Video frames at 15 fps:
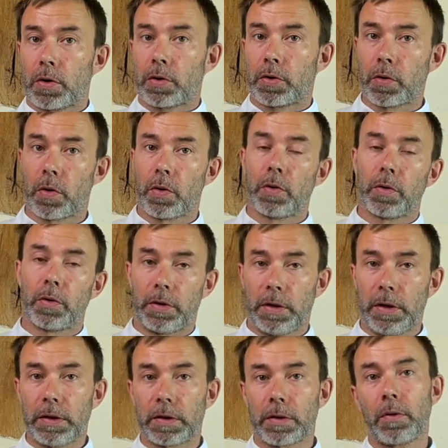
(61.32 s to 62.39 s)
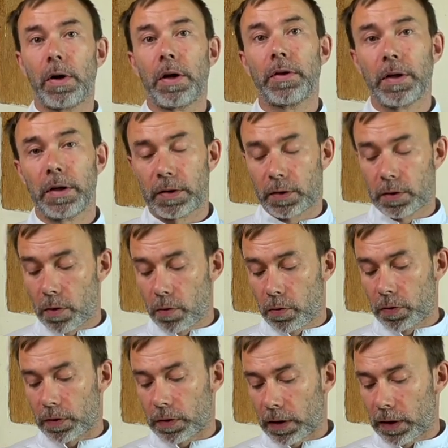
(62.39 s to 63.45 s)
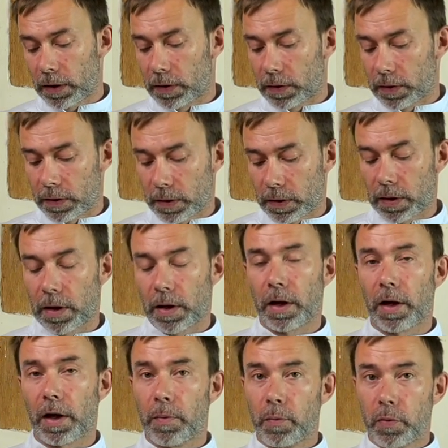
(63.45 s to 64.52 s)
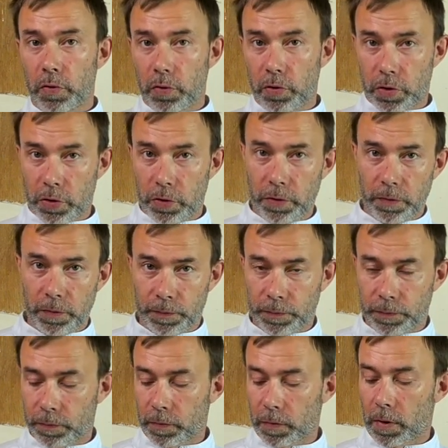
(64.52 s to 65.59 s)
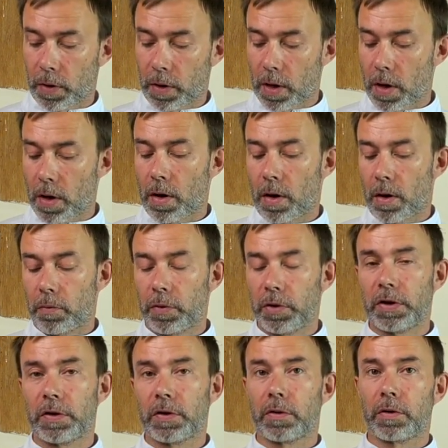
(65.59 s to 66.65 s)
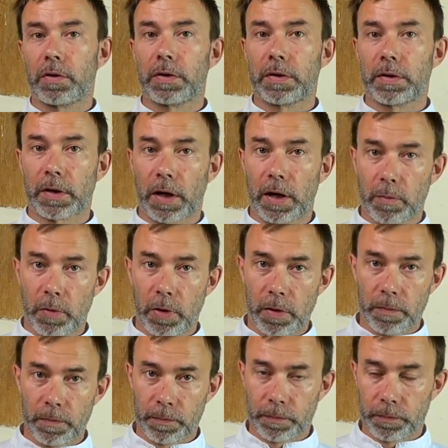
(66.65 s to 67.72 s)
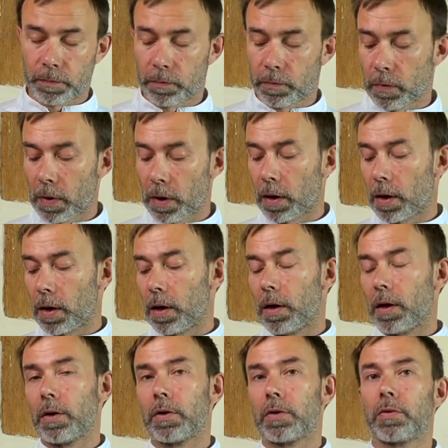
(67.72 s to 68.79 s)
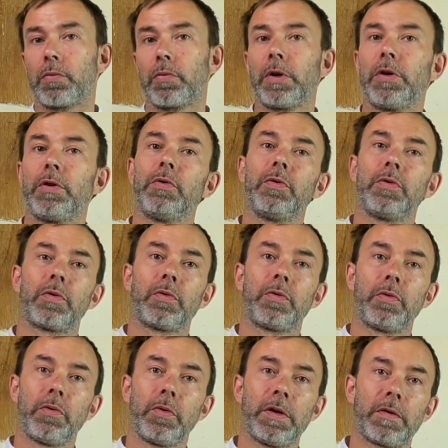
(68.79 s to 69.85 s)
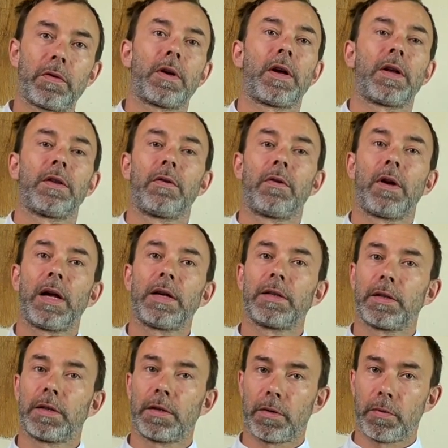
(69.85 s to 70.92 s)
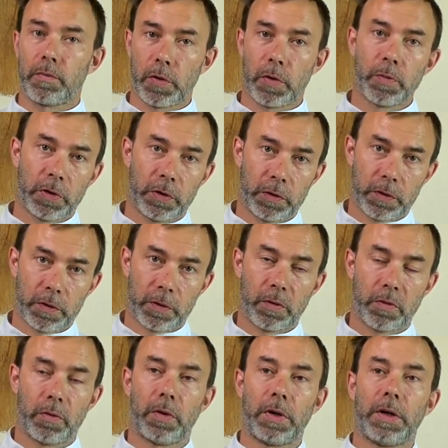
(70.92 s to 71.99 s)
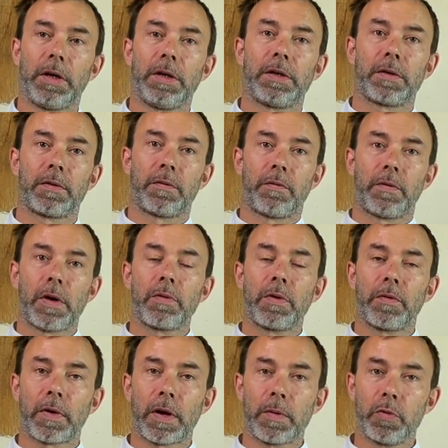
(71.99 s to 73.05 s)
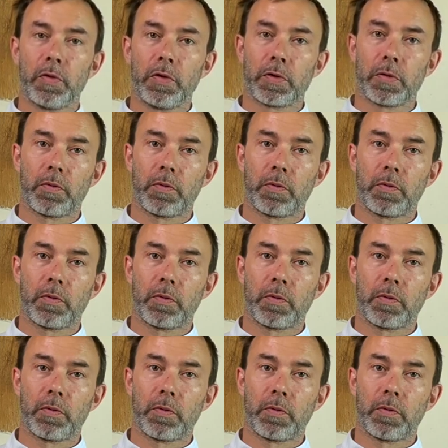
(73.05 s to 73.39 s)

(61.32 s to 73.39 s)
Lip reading: So this Hollandaise sauce, it's emulsion, which is not stable, so we used to do it at the last moment. It's very famous